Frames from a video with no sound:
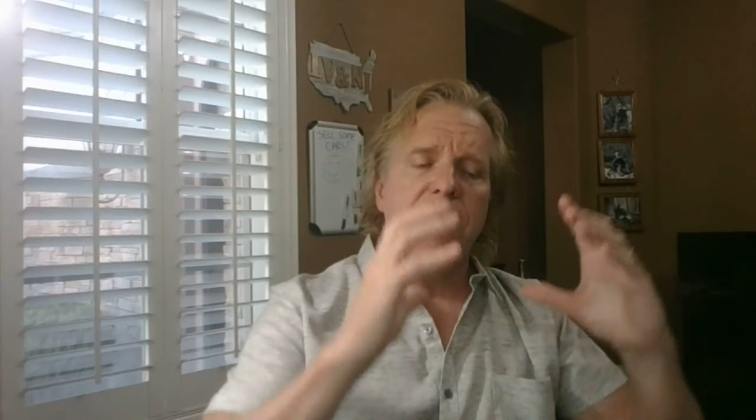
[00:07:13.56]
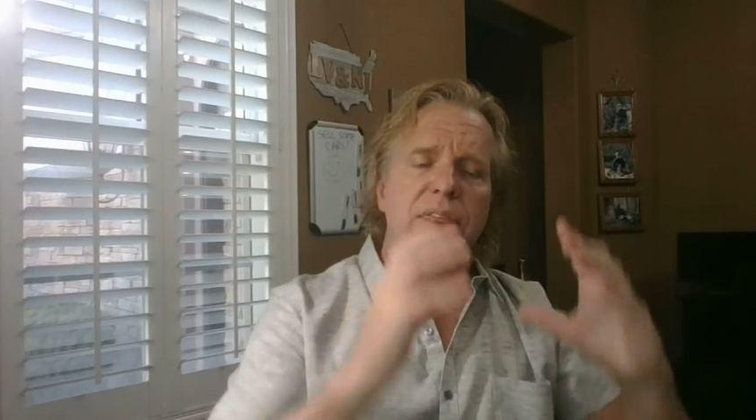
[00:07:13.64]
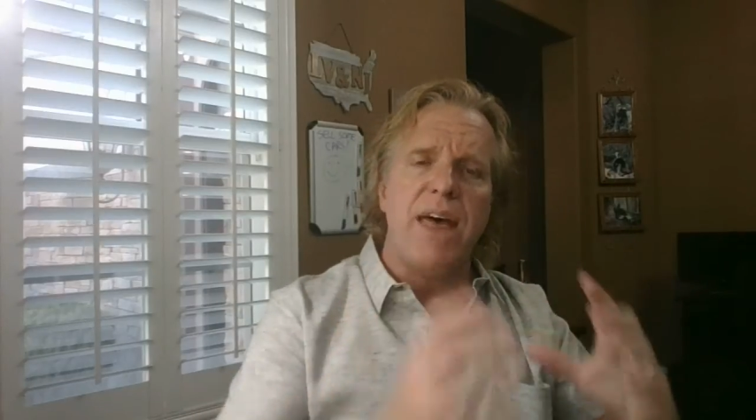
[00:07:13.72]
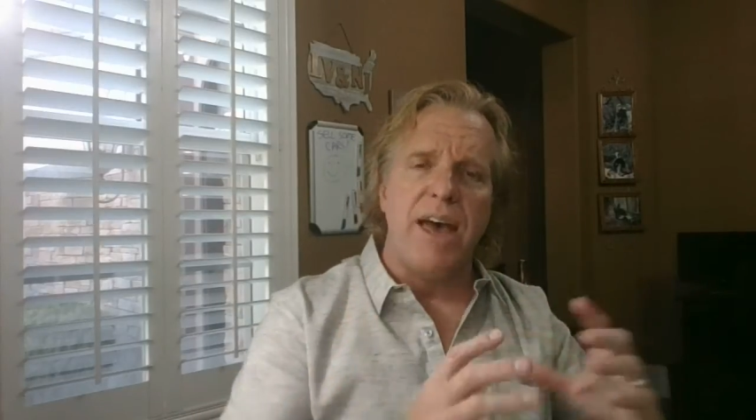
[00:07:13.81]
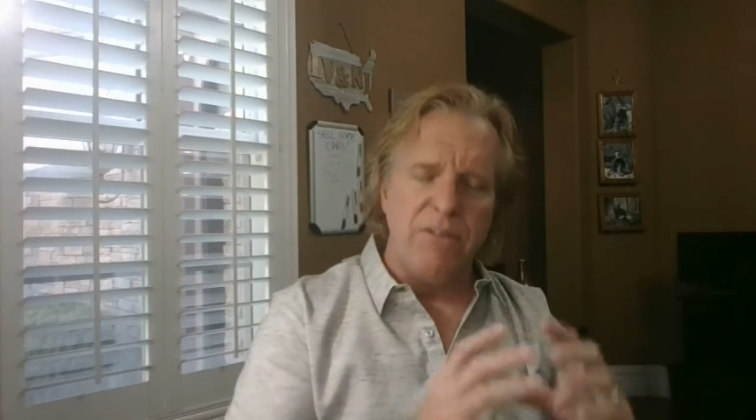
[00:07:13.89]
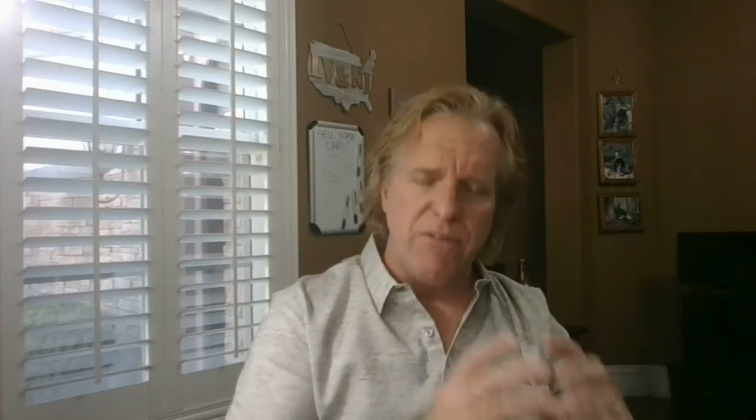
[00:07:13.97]

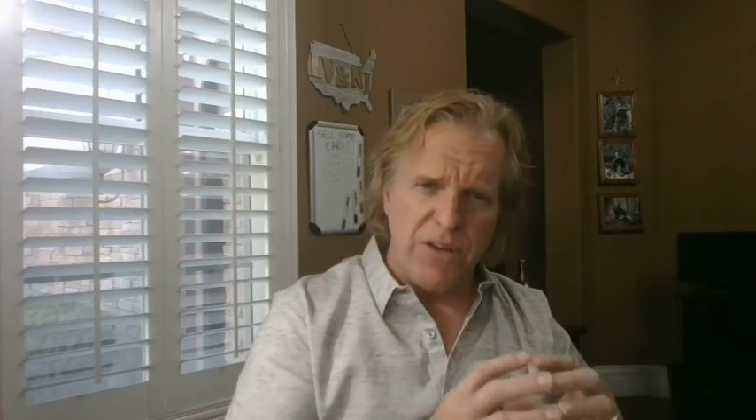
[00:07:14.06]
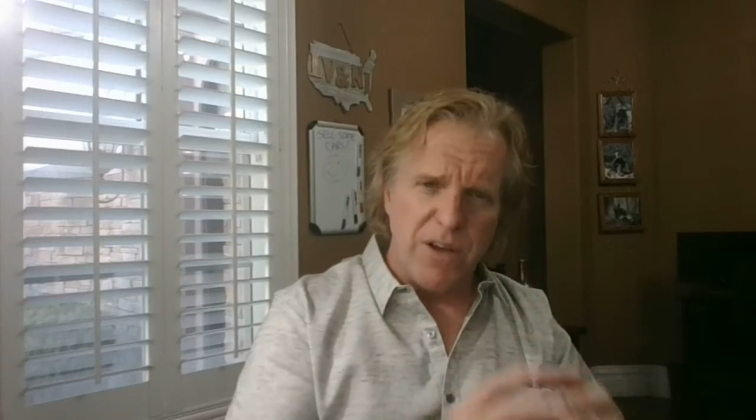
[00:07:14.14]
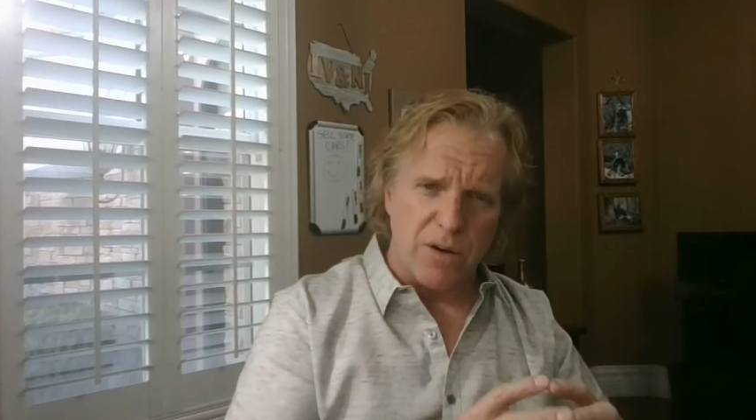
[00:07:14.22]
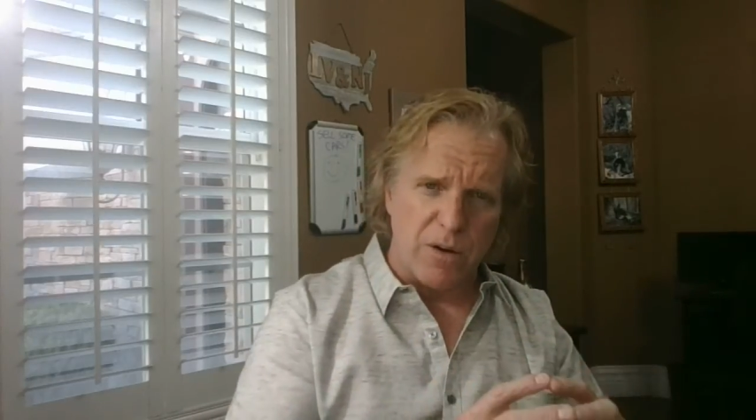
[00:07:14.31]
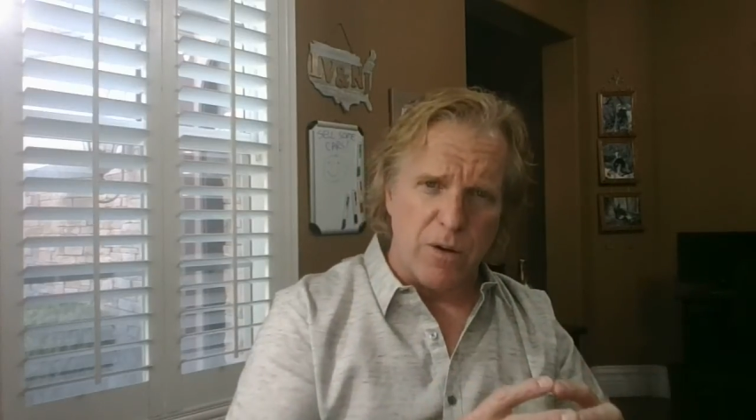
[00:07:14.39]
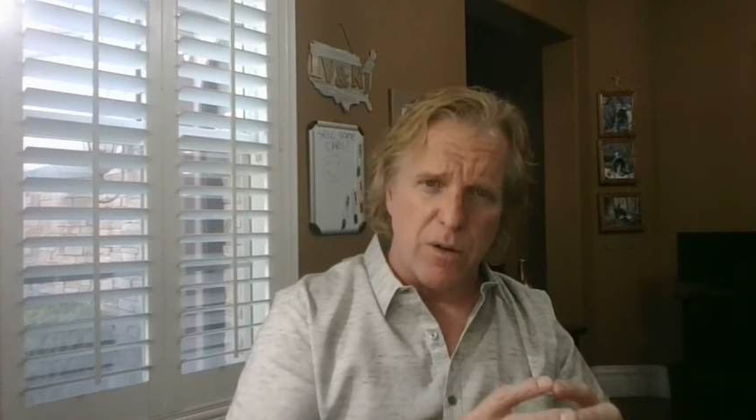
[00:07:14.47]
That
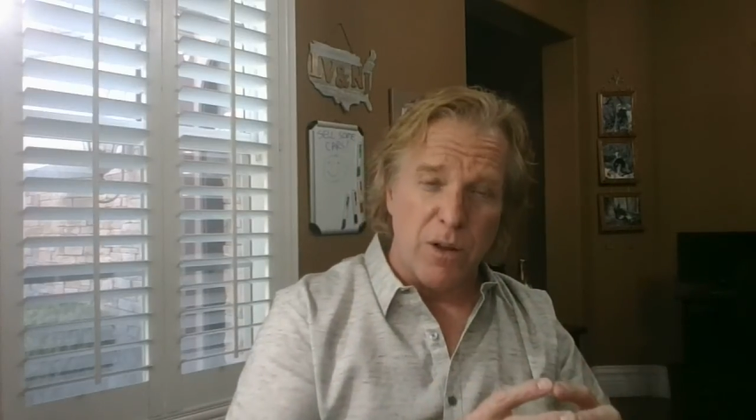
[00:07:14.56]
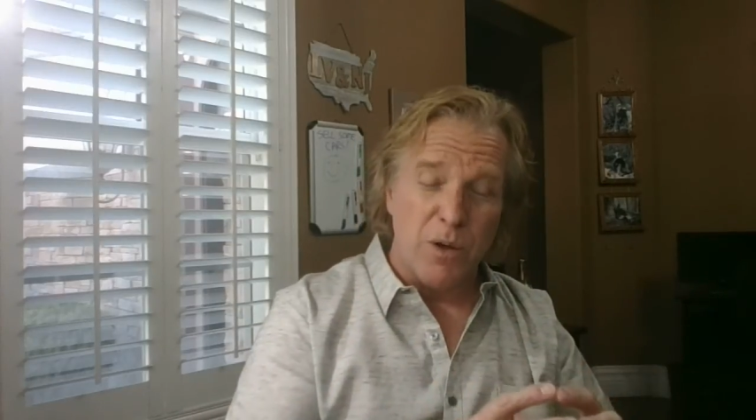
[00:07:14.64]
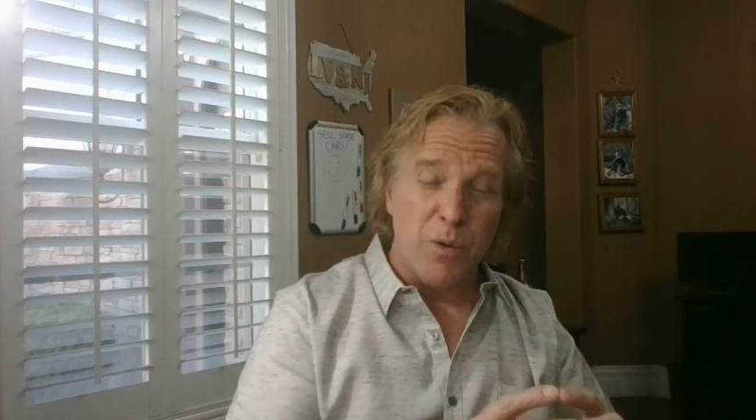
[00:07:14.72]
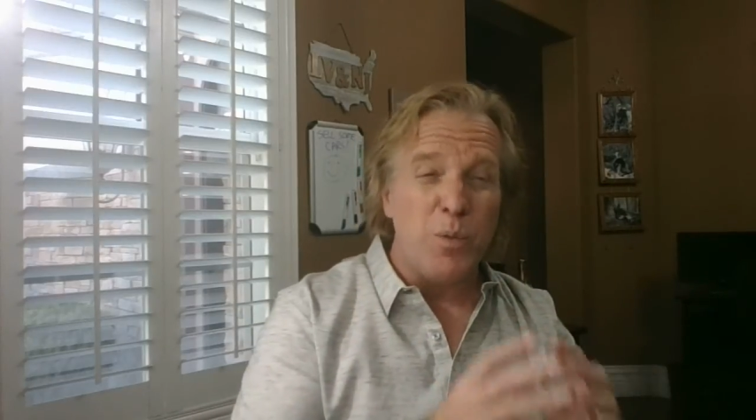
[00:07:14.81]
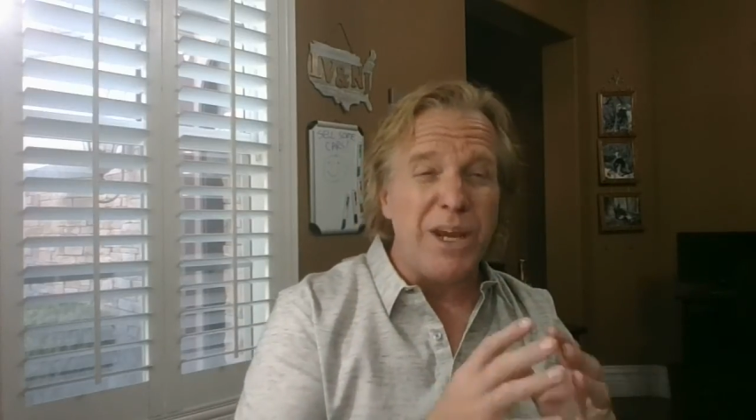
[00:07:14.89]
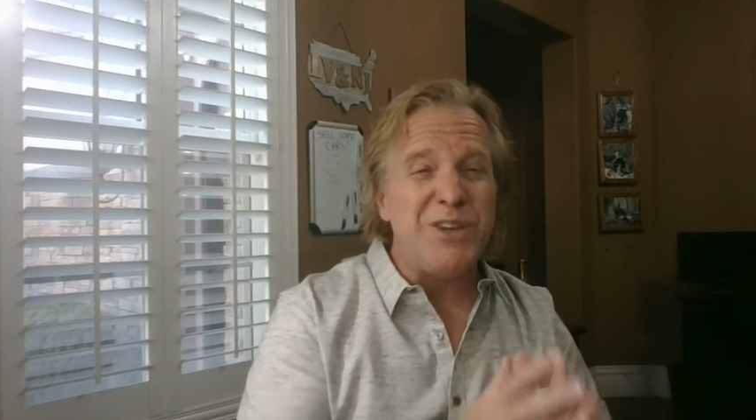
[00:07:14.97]
vehicle,
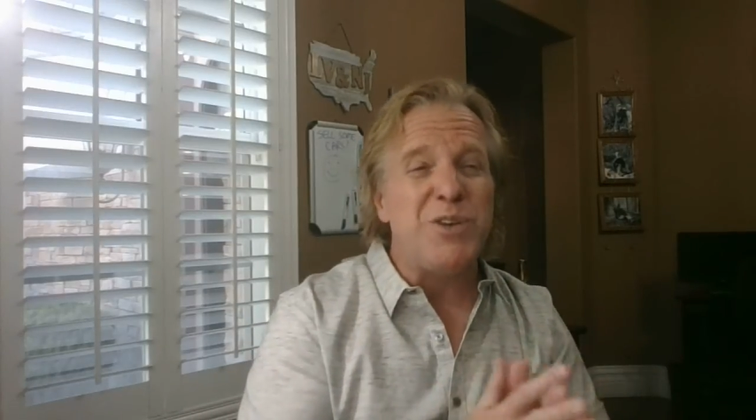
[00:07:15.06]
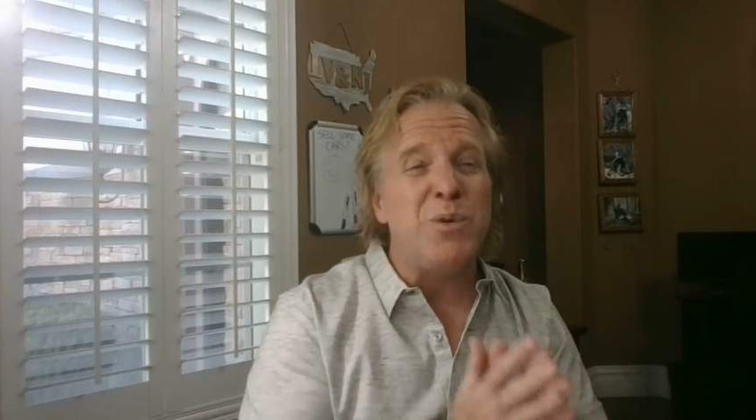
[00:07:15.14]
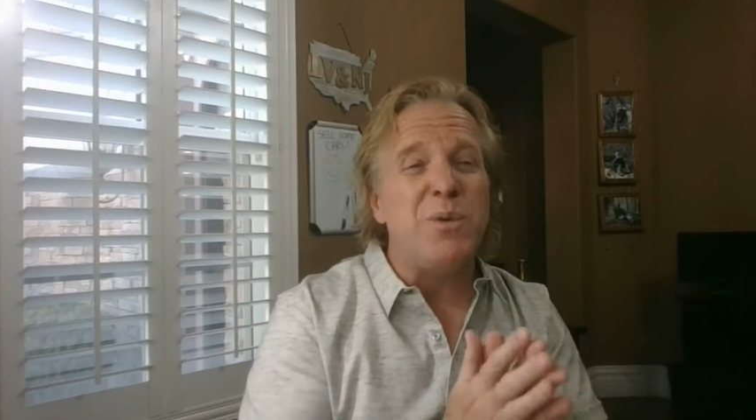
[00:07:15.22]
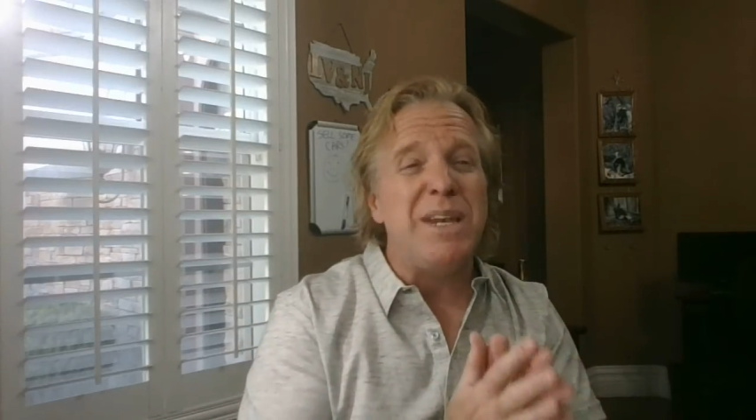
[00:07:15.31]
we do